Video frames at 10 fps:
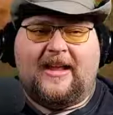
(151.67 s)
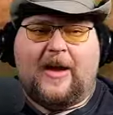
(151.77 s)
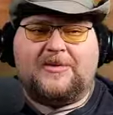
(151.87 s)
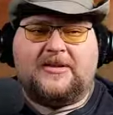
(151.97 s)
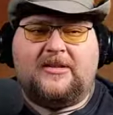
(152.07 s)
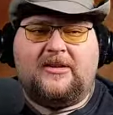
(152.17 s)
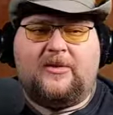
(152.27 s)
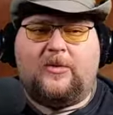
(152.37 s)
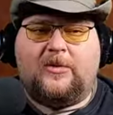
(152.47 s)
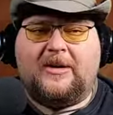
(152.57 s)
I was a
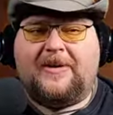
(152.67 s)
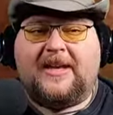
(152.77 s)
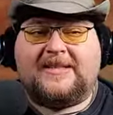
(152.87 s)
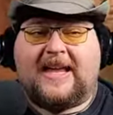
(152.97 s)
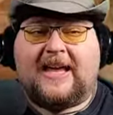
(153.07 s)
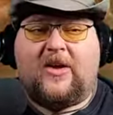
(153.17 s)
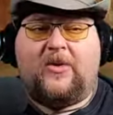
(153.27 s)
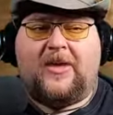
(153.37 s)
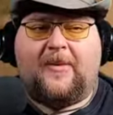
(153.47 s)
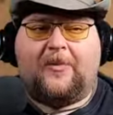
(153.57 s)
little worried because I
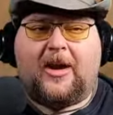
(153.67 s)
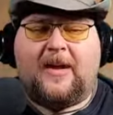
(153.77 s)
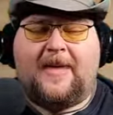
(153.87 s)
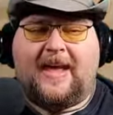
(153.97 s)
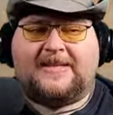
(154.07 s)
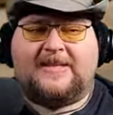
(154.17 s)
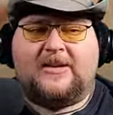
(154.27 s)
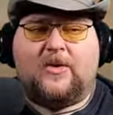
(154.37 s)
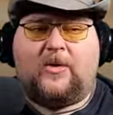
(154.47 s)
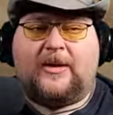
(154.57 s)
only upgraded Max-D
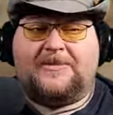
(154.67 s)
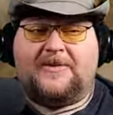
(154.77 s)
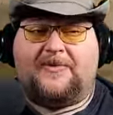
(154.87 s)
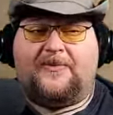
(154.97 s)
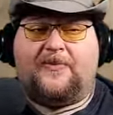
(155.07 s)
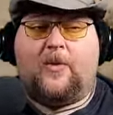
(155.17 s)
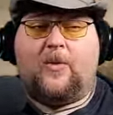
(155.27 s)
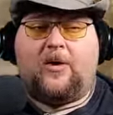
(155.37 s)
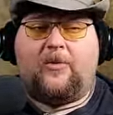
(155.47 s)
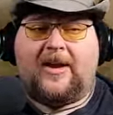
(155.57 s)
Gold up to
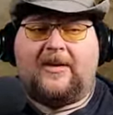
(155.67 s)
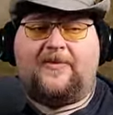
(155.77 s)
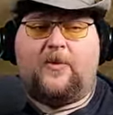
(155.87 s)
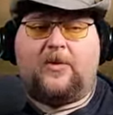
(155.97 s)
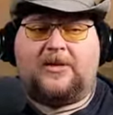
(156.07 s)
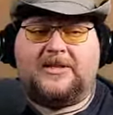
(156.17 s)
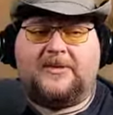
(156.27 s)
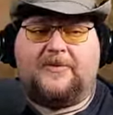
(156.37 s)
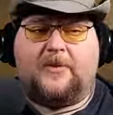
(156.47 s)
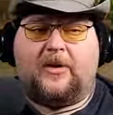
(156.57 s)
4, rank 4,
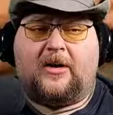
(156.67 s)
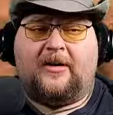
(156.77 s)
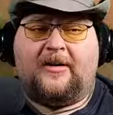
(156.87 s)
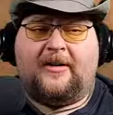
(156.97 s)
tier 4,